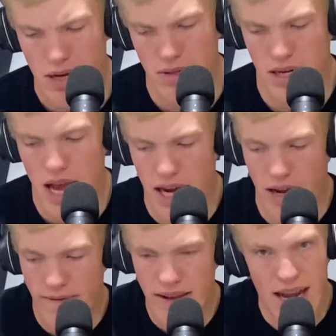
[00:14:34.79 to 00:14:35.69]
It was kind of like
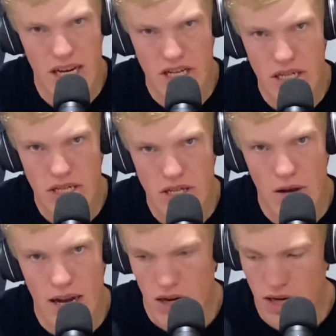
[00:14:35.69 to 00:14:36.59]
affiliation,
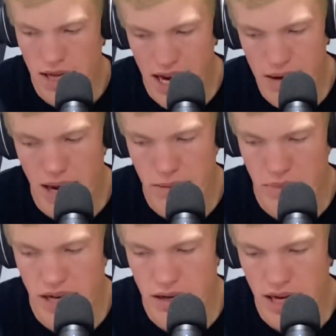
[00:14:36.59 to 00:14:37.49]
so it looks like he might
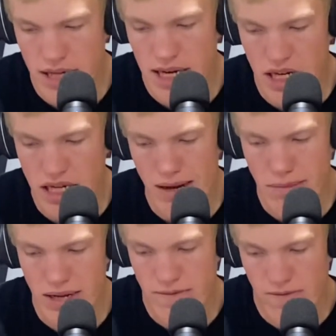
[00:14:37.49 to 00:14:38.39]
be Nick Sanchez might
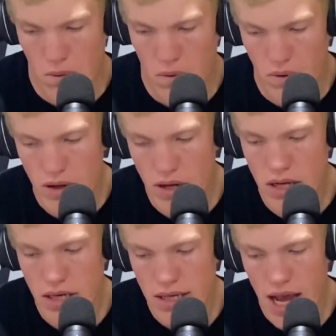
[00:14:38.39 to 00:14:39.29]
be full
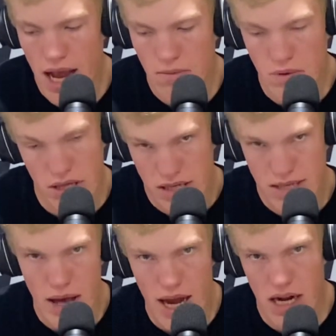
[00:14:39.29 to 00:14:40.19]
time with
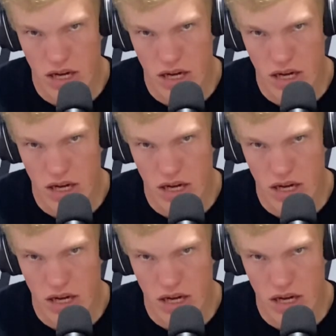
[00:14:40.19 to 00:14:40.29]
Spire.